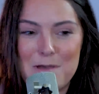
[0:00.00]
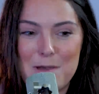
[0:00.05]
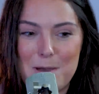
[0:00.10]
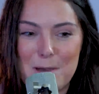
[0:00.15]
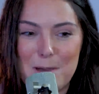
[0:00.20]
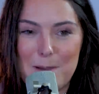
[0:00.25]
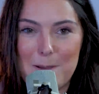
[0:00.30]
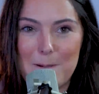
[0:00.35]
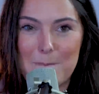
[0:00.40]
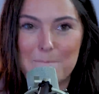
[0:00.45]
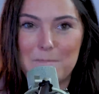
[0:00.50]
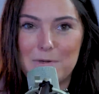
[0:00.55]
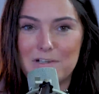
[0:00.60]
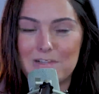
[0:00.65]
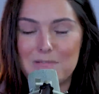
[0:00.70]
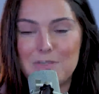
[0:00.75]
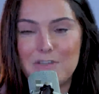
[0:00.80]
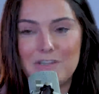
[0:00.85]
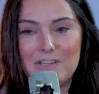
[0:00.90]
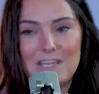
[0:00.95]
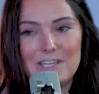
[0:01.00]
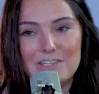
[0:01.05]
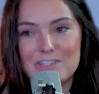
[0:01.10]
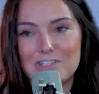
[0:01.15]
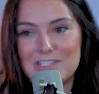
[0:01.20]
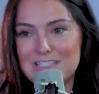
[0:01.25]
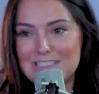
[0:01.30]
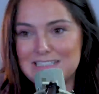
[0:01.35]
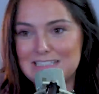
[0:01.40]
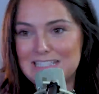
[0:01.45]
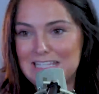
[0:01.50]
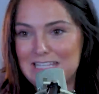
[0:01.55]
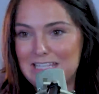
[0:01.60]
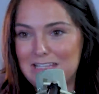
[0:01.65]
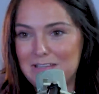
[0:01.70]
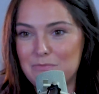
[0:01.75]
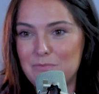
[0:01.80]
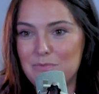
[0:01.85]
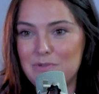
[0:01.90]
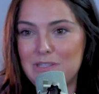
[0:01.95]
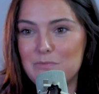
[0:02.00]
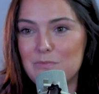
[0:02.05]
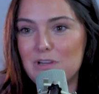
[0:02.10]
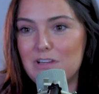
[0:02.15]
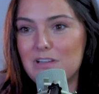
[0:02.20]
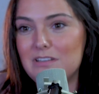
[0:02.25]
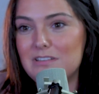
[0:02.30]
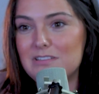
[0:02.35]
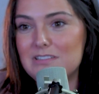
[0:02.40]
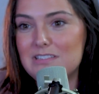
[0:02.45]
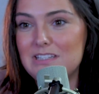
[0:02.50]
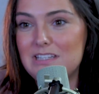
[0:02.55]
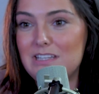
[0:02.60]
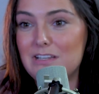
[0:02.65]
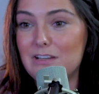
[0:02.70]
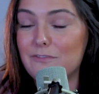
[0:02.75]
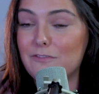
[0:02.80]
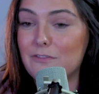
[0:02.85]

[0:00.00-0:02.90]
But communication is key. We want to hear